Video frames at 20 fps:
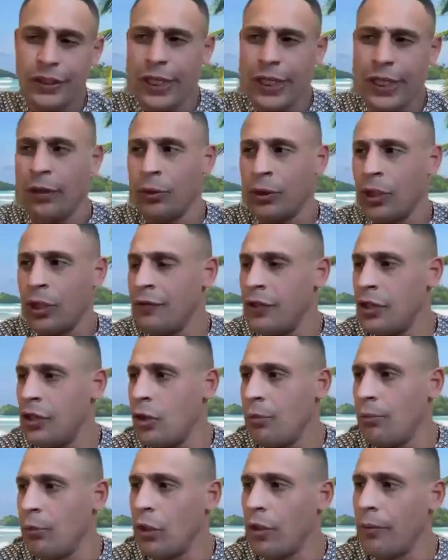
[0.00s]
Yeah, I would love to
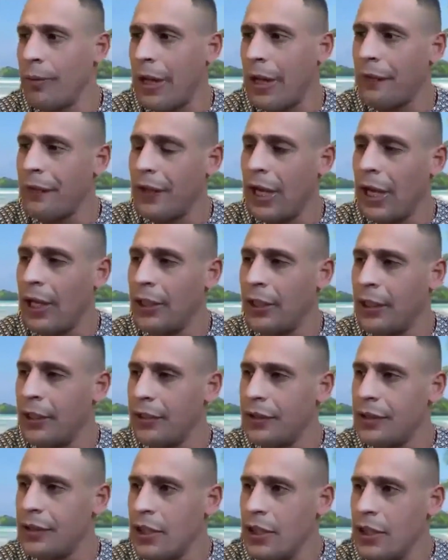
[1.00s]
know more about that.
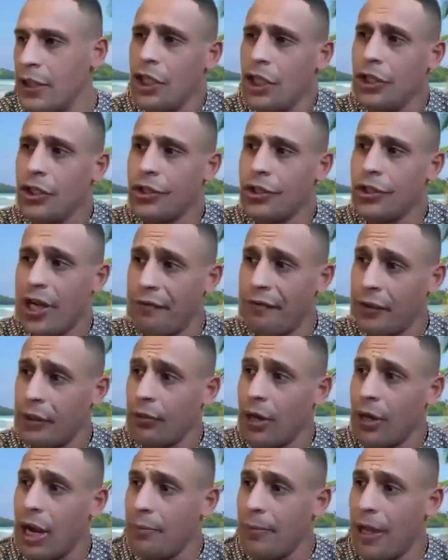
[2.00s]
And you're definitely
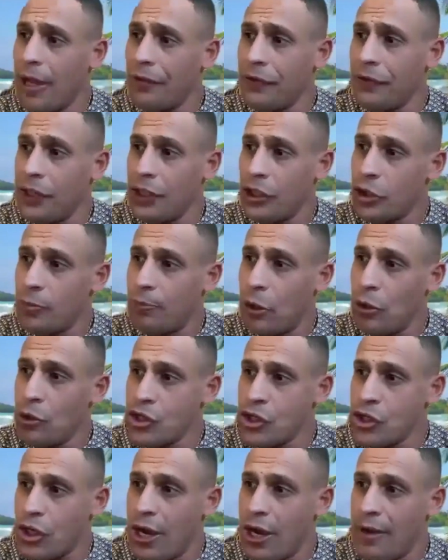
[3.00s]
right about the
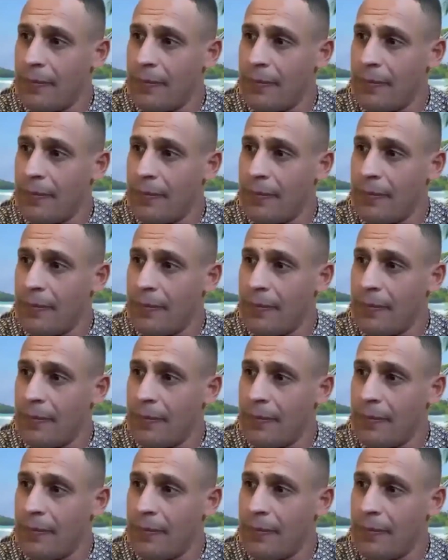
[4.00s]
exposure. I